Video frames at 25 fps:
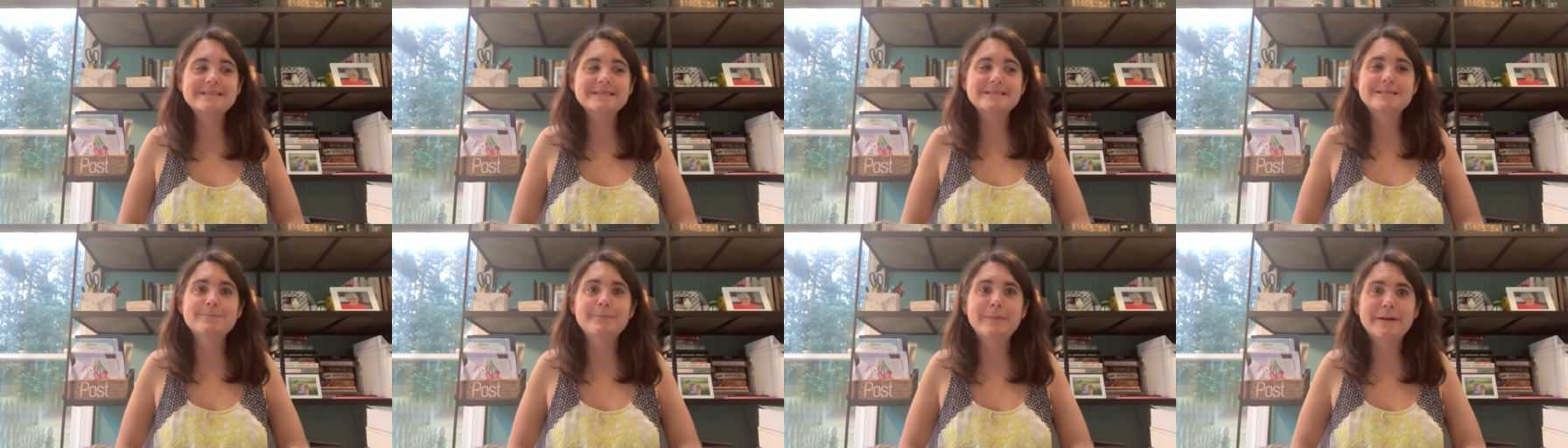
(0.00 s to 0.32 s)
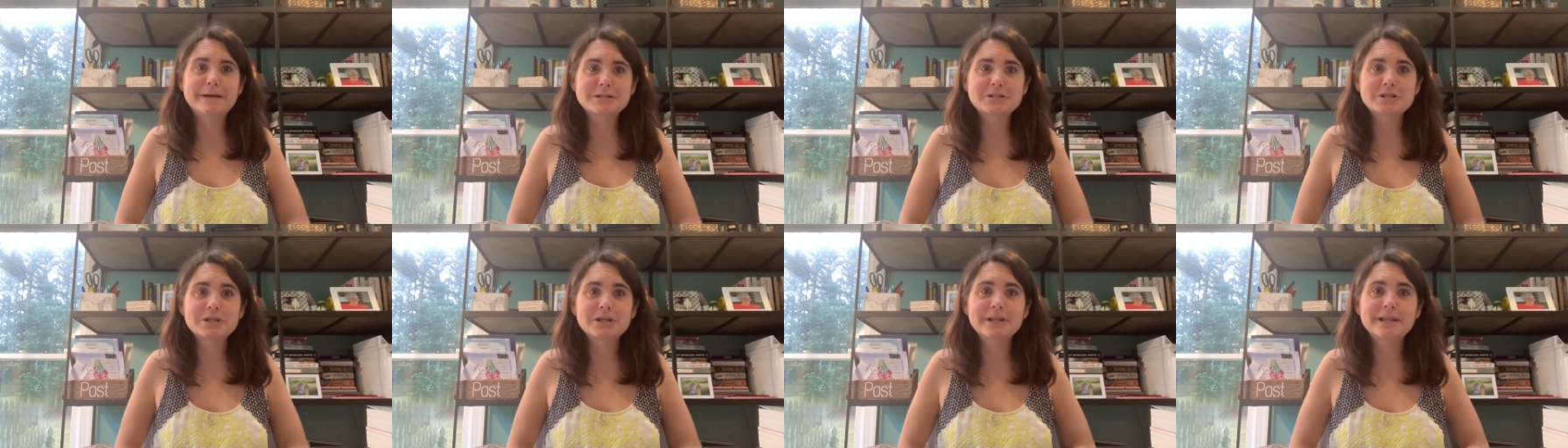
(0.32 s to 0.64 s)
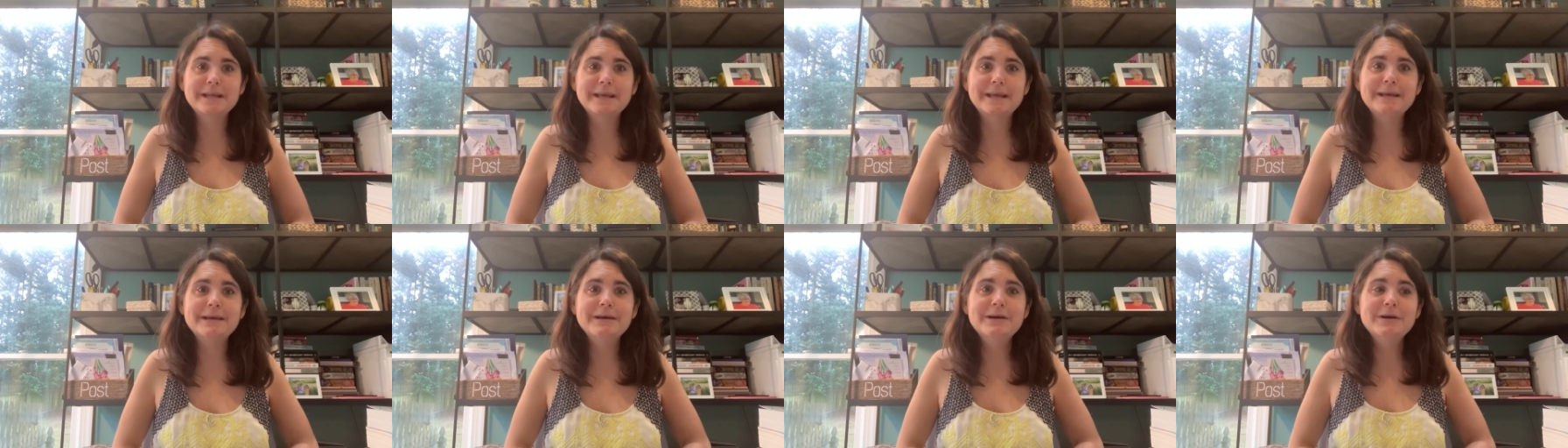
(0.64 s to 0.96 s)

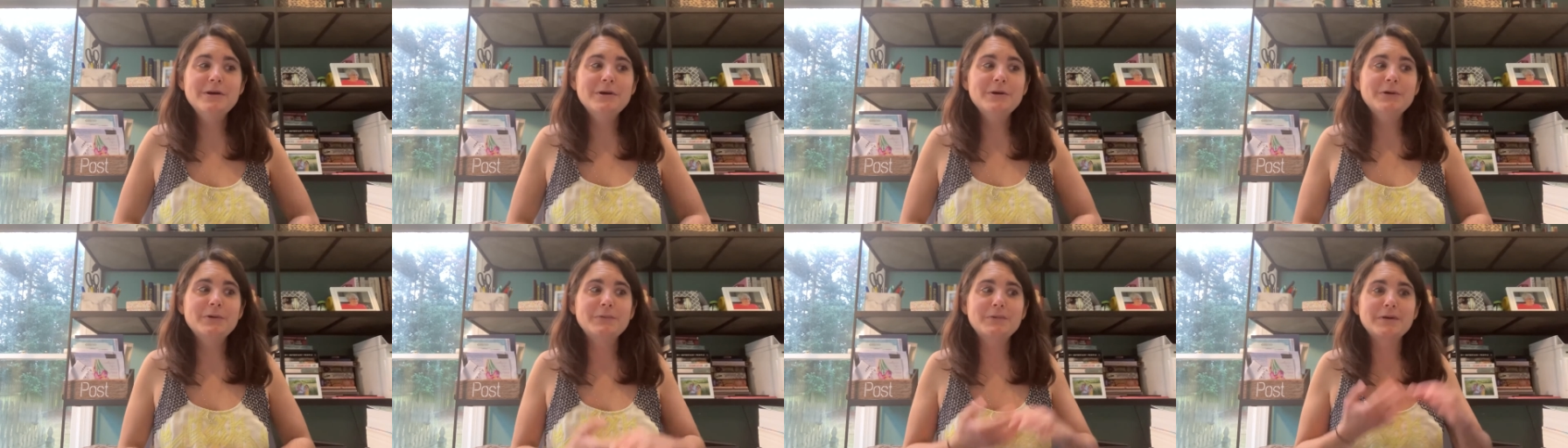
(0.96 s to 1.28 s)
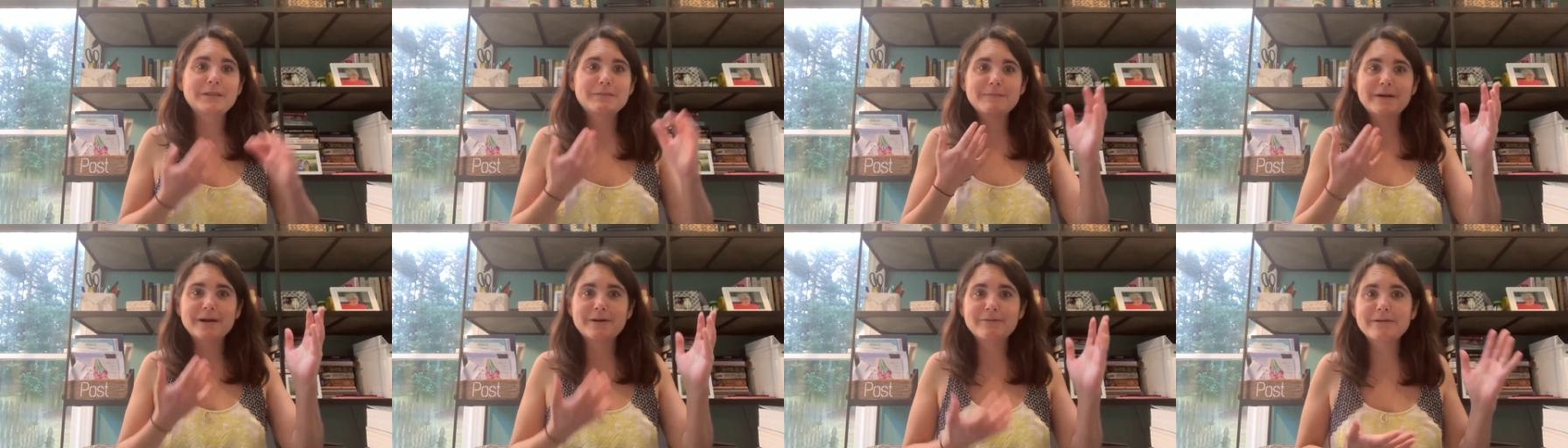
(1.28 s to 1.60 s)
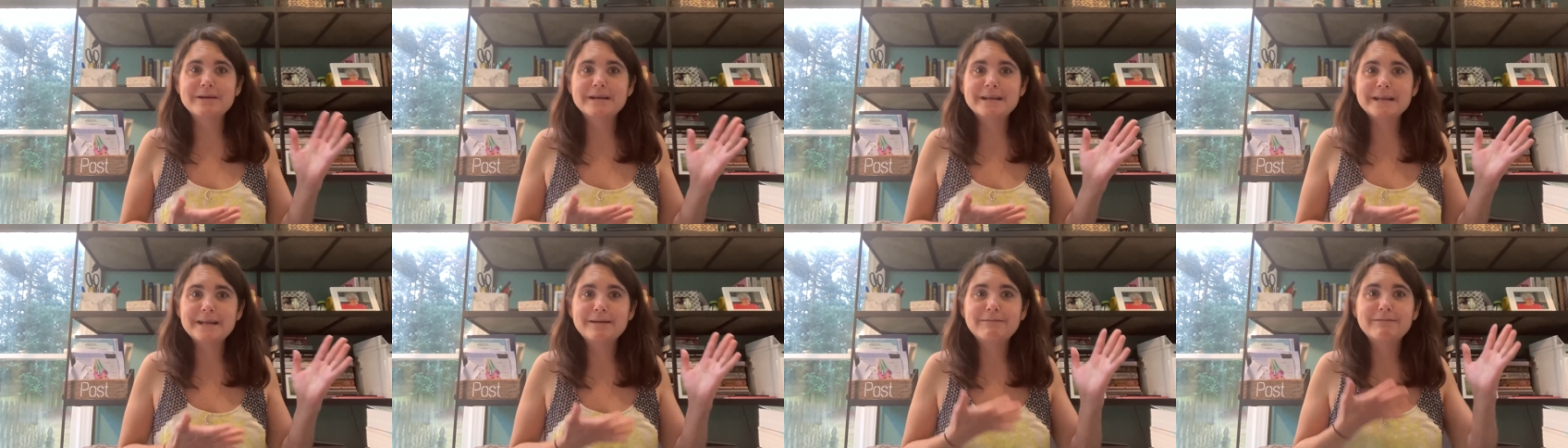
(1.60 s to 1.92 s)
especially with my
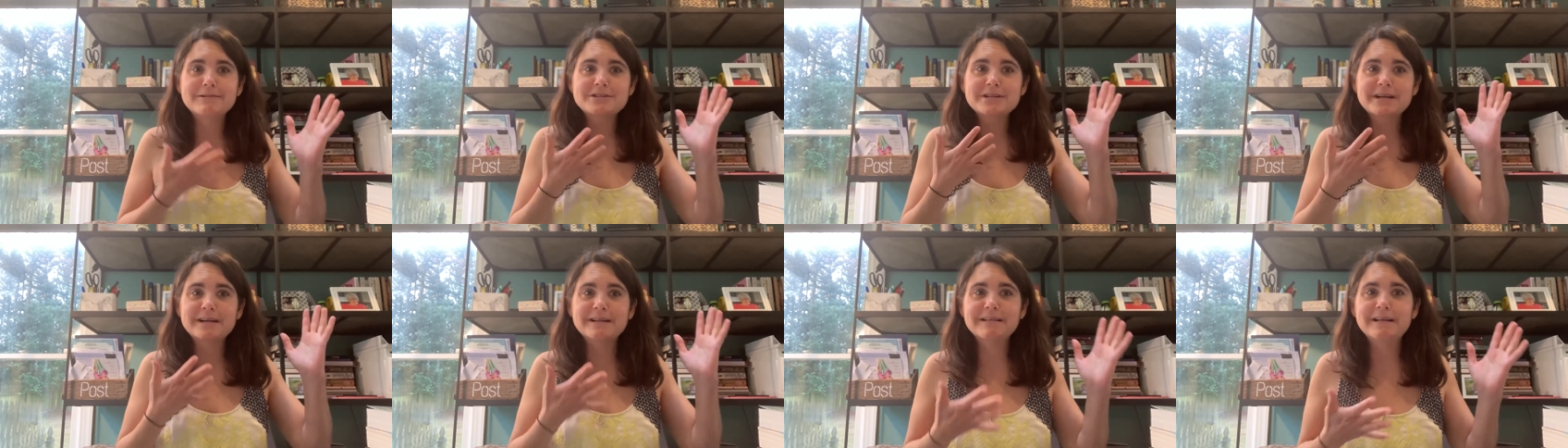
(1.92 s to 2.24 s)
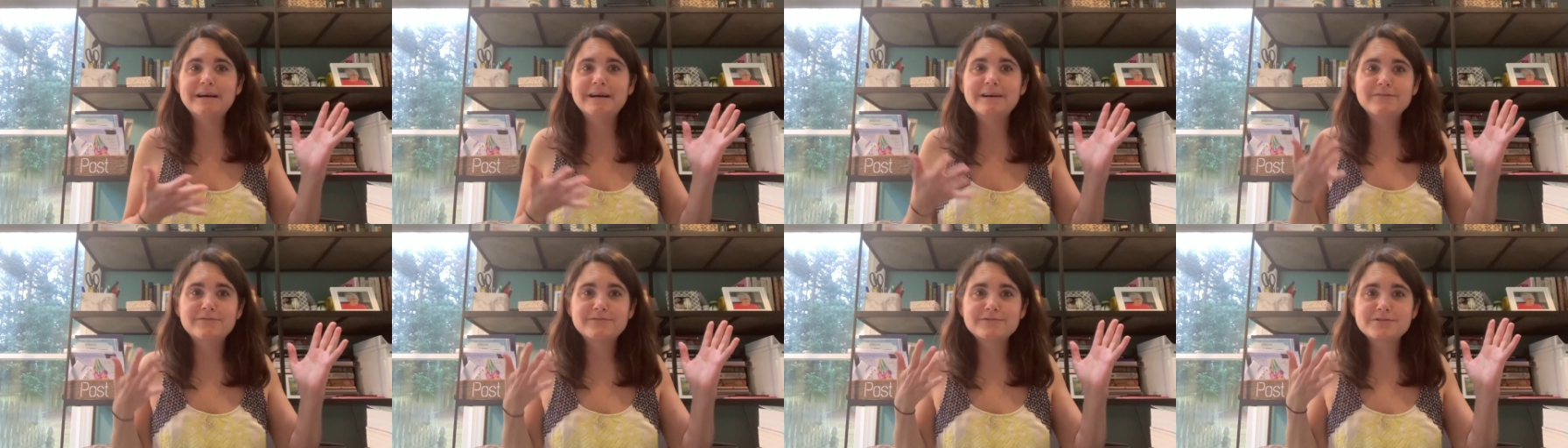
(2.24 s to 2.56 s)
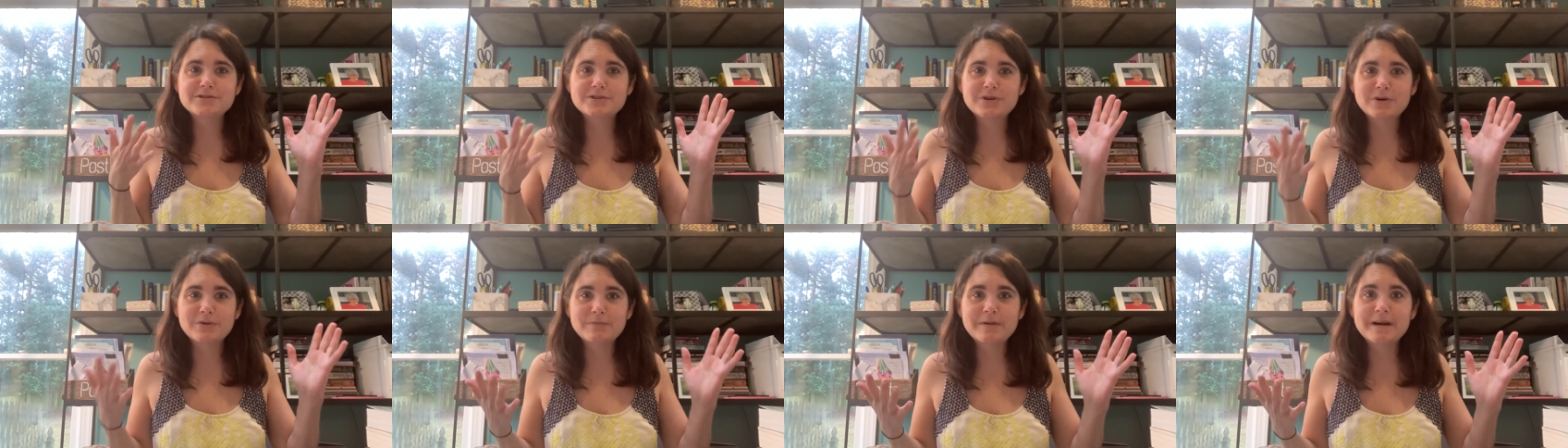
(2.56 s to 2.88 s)
reading, which I love
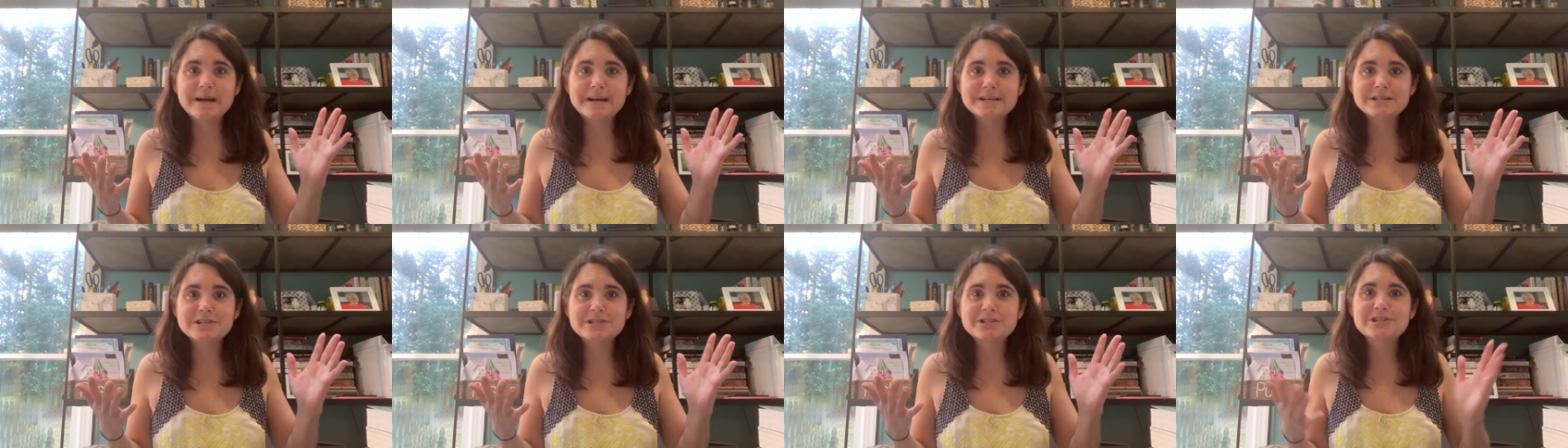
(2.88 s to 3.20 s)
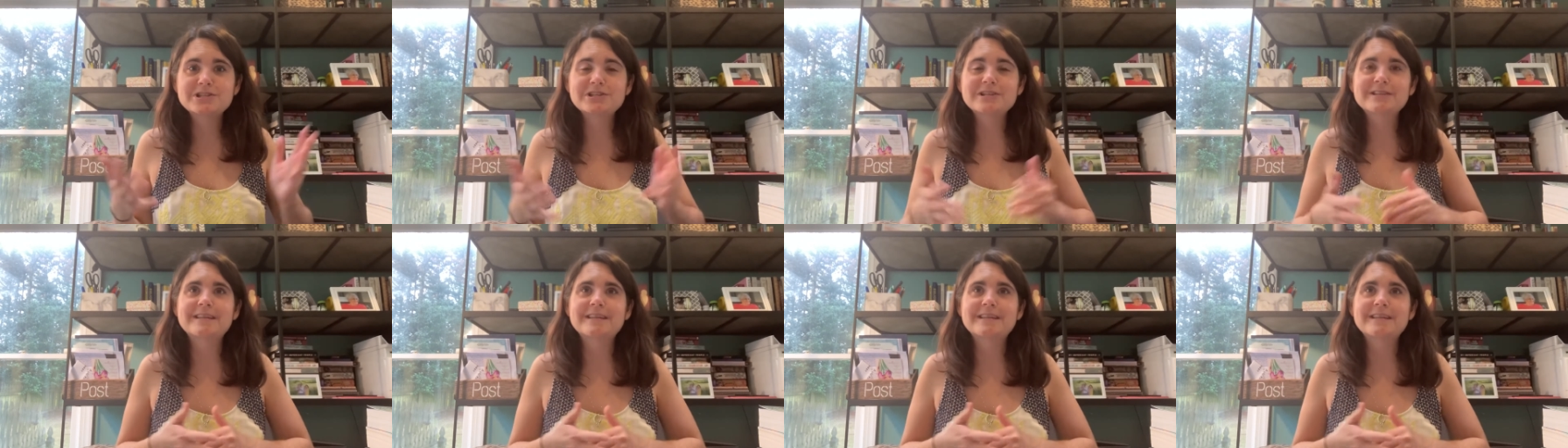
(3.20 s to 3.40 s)
so much,